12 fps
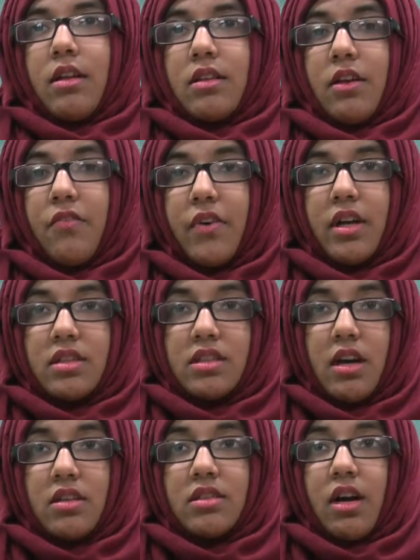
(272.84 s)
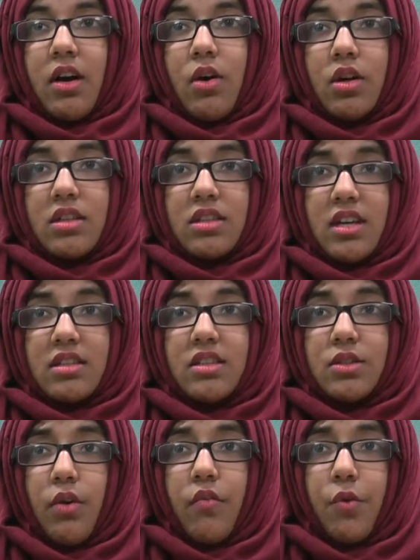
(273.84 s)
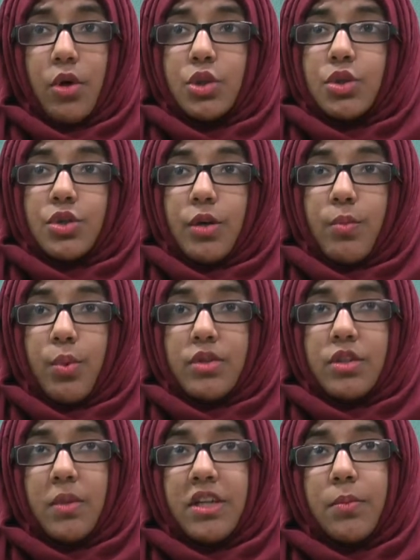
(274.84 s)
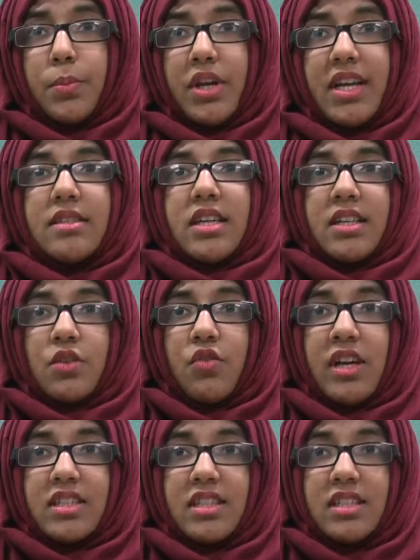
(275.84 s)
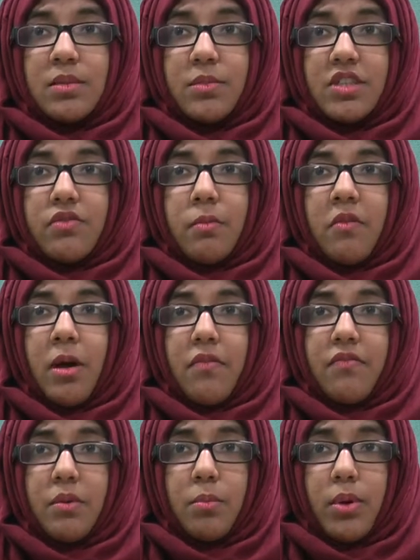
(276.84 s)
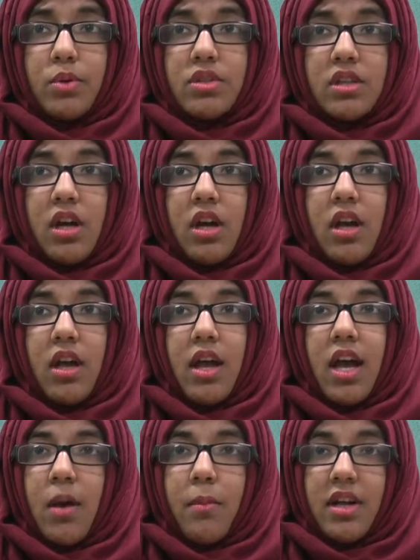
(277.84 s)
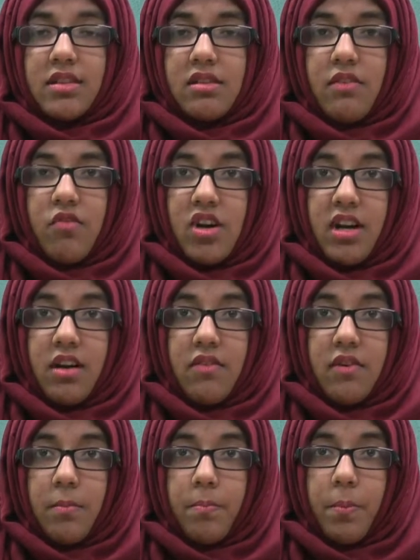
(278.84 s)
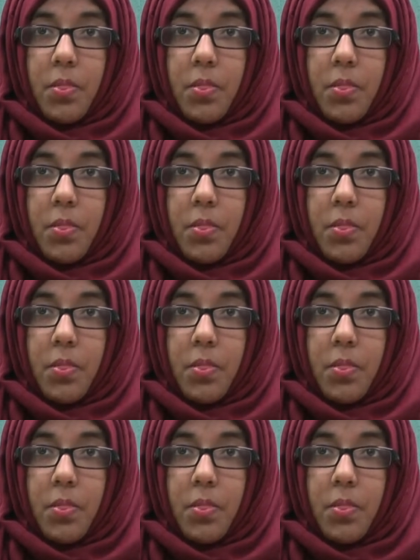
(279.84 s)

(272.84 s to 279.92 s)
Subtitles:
The first task I conducted on Photoshop was to manipulate and create an image for my film poster and magazine front cover.